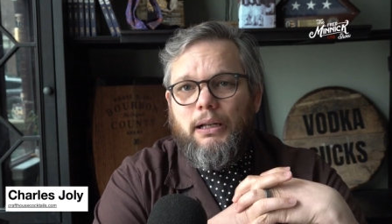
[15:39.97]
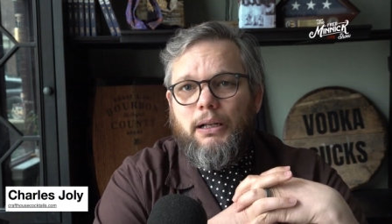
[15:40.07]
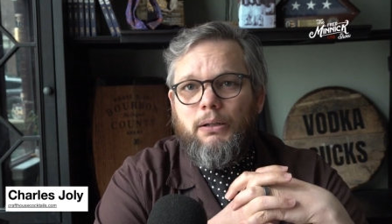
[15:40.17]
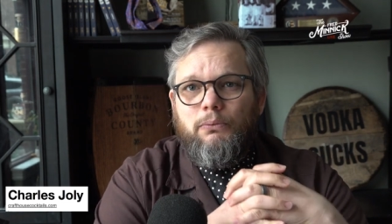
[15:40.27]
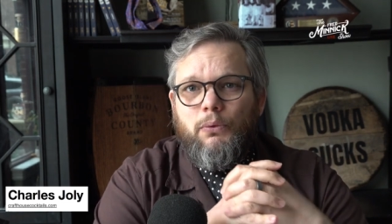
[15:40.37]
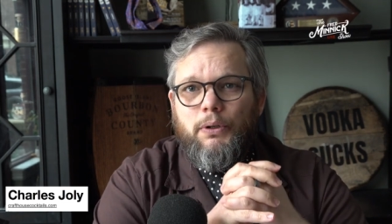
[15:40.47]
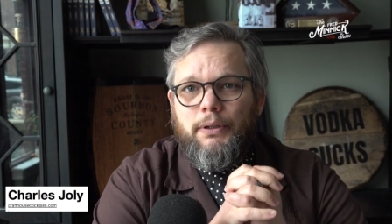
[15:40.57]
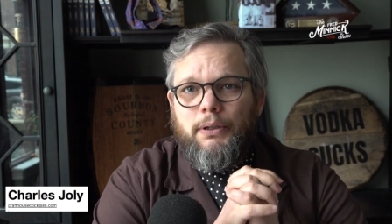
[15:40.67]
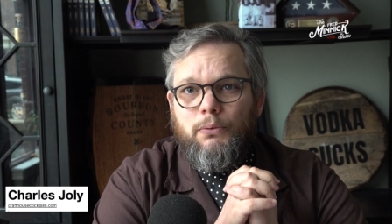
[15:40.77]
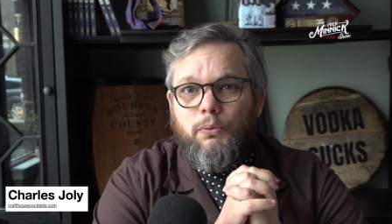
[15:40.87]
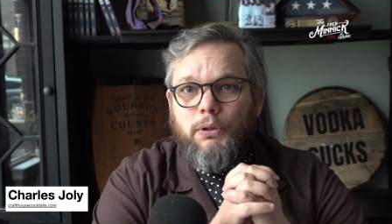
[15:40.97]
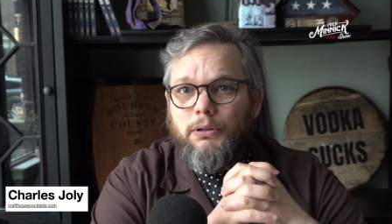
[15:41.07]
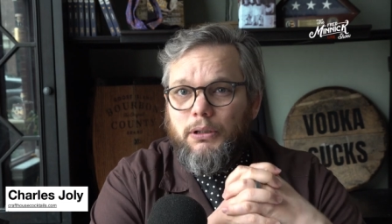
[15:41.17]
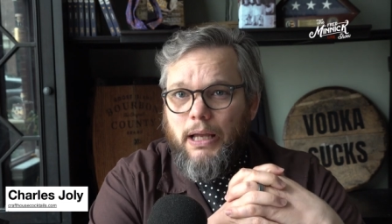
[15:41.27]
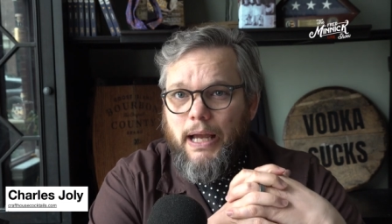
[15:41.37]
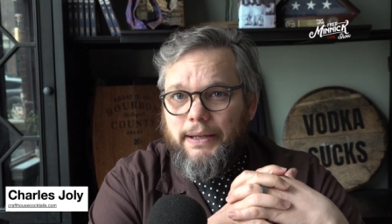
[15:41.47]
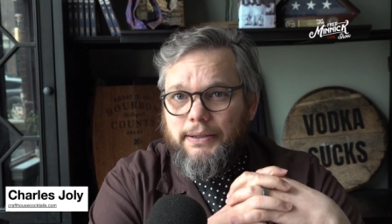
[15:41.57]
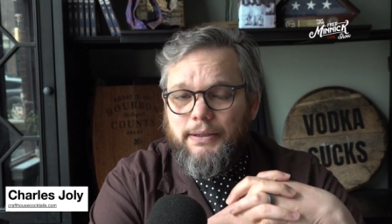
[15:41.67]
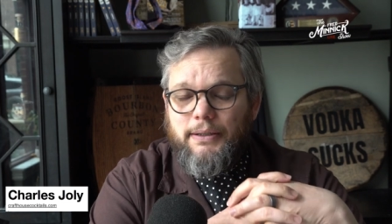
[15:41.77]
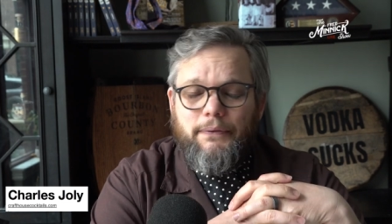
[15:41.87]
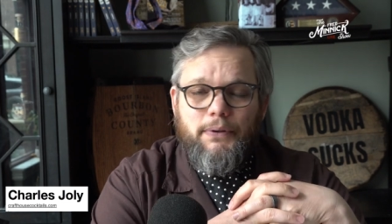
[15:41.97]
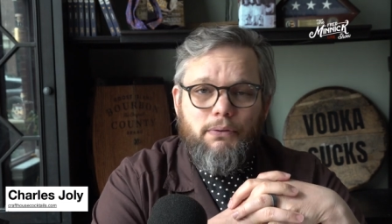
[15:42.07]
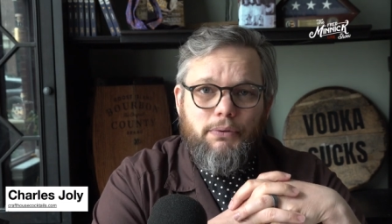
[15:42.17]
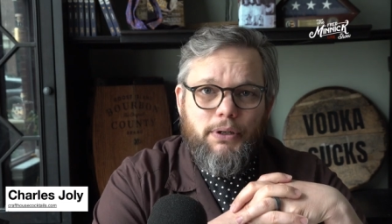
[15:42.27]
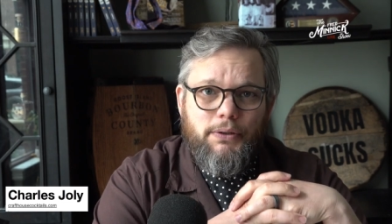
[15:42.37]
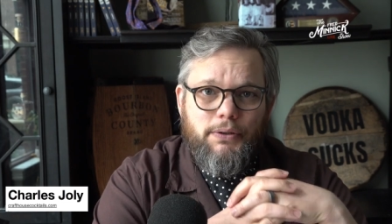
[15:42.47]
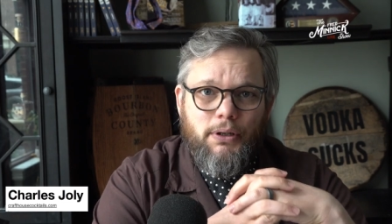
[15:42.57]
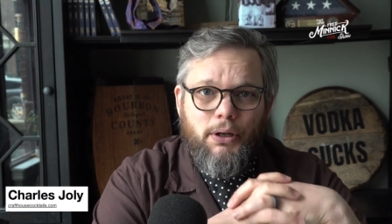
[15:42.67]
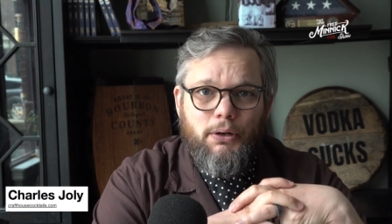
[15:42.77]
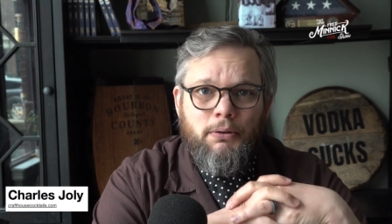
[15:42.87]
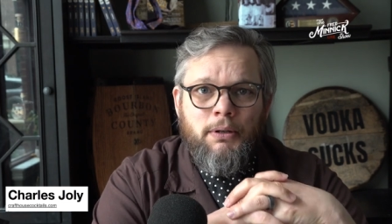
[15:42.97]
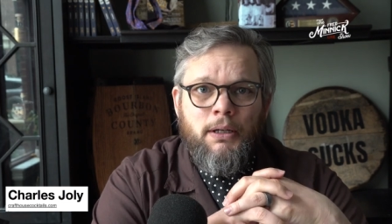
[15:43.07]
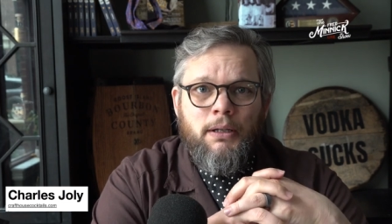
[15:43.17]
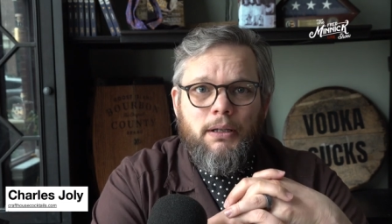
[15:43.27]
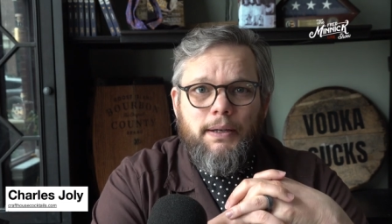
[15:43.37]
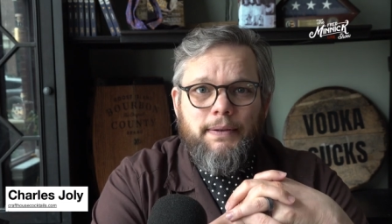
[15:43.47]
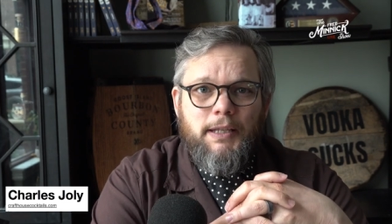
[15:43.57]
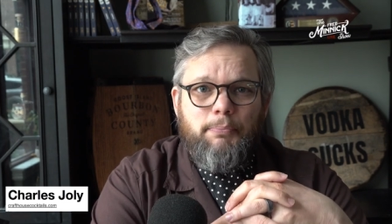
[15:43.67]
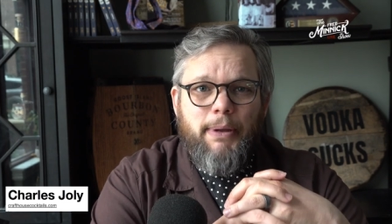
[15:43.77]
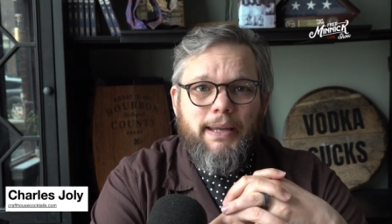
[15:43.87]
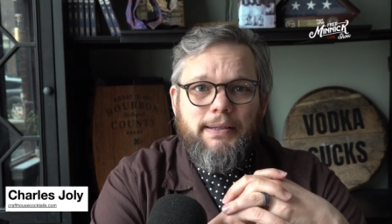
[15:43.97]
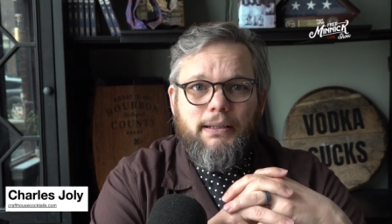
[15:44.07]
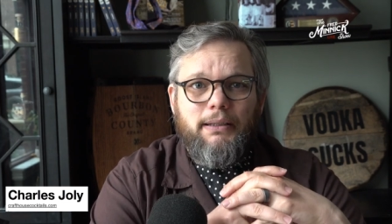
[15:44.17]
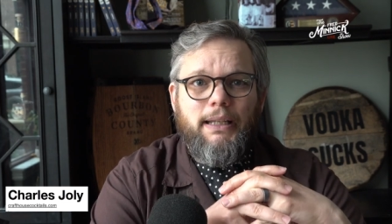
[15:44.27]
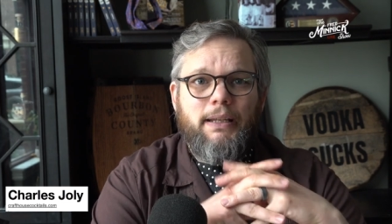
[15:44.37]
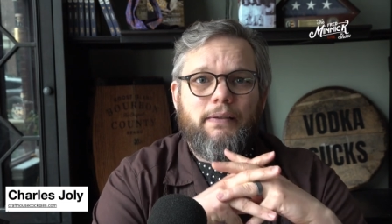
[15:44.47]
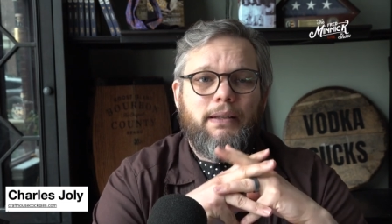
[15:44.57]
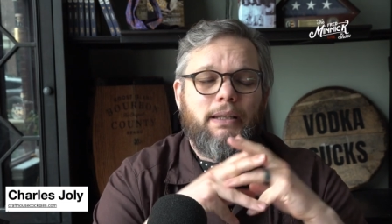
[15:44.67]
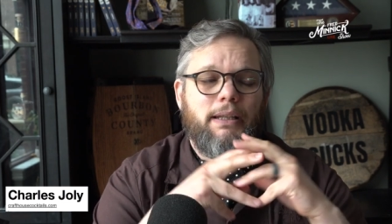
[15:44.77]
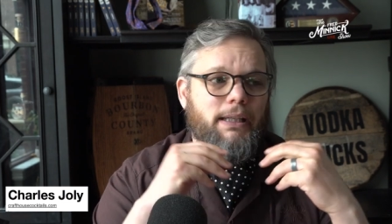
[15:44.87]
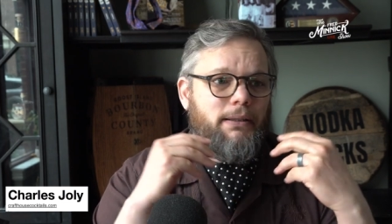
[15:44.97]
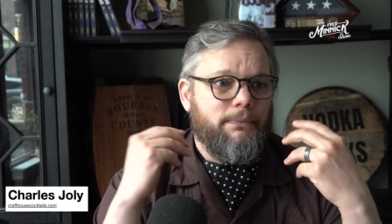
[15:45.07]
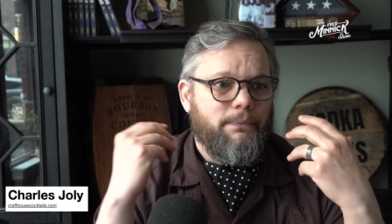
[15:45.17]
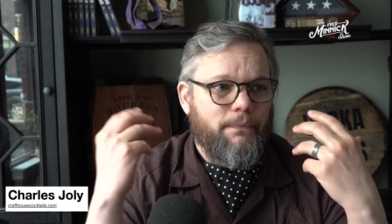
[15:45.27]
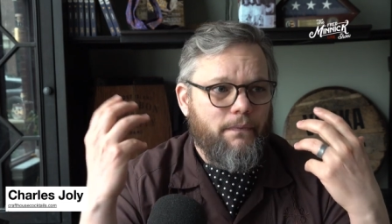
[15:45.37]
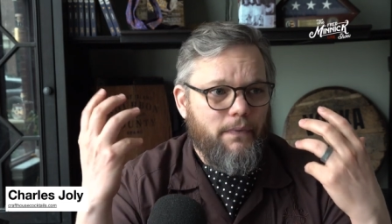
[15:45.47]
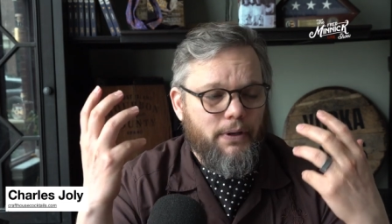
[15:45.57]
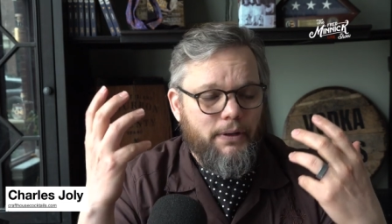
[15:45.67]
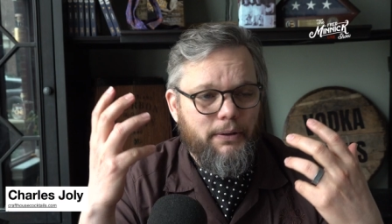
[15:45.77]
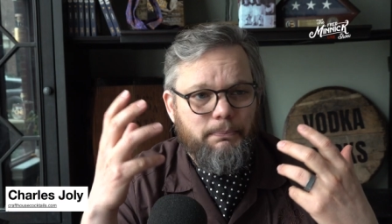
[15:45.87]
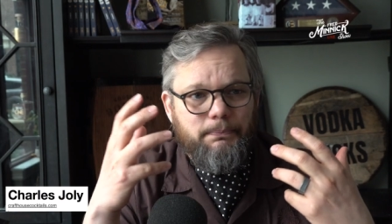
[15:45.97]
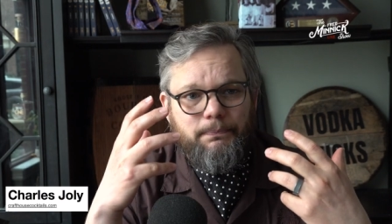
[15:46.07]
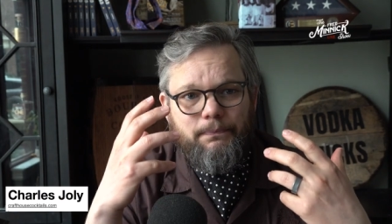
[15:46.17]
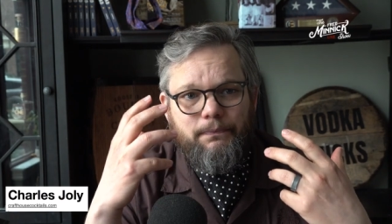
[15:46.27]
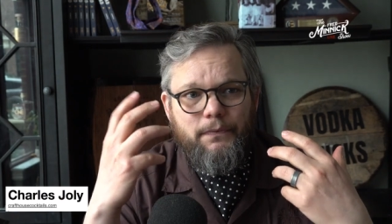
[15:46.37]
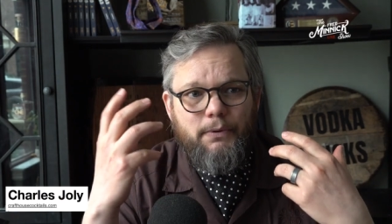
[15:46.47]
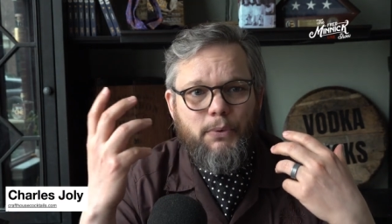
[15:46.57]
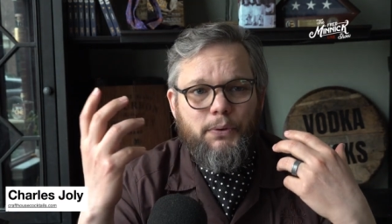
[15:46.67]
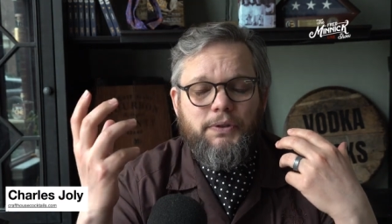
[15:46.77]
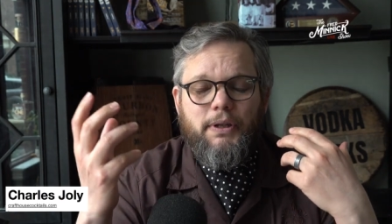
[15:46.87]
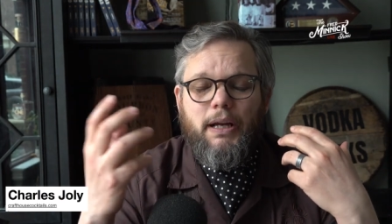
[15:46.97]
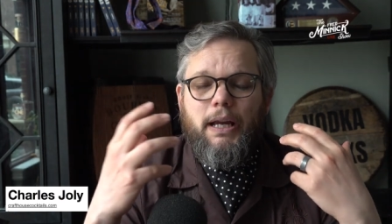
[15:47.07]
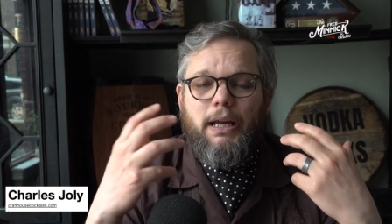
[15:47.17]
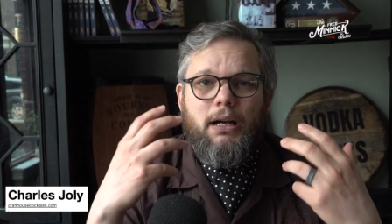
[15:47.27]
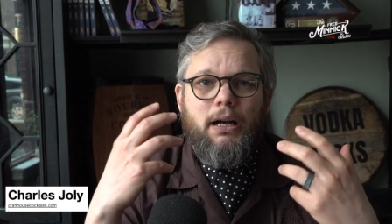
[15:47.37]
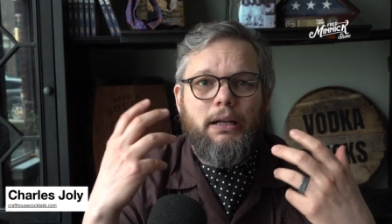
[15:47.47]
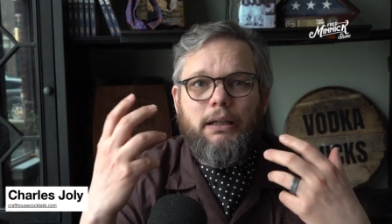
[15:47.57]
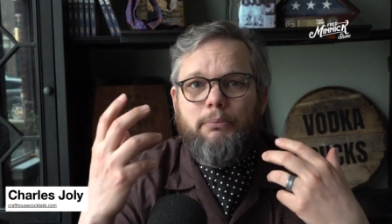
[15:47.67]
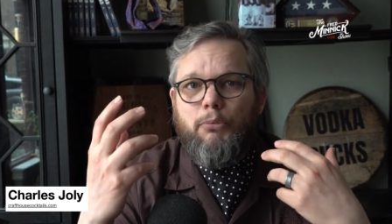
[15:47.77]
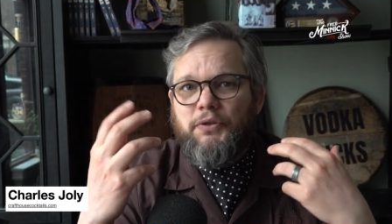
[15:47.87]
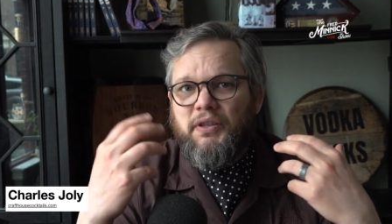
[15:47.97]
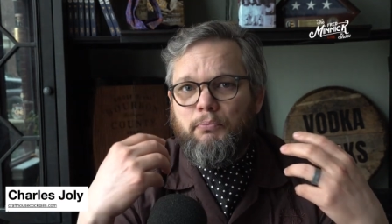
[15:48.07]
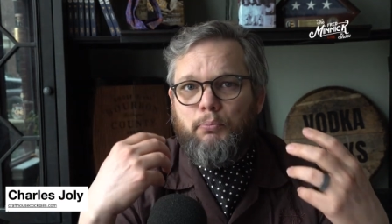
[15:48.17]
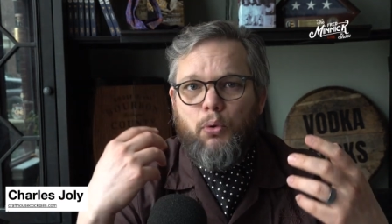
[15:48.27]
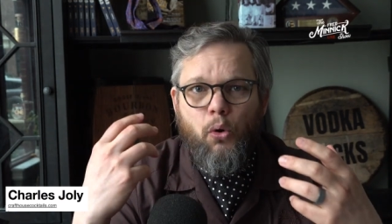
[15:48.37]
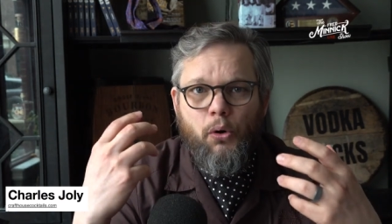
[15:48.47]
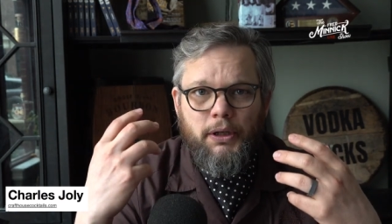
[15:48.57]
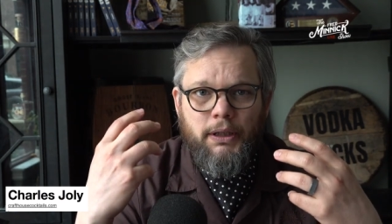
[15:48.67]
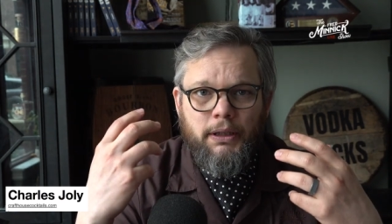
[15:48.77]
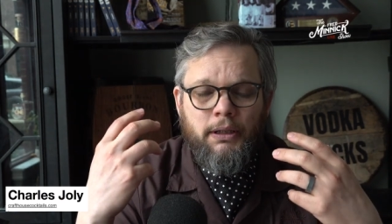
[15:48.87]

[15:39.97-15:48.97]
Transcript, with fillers: won World Class a few years ago, and that's basically the most iconic, most important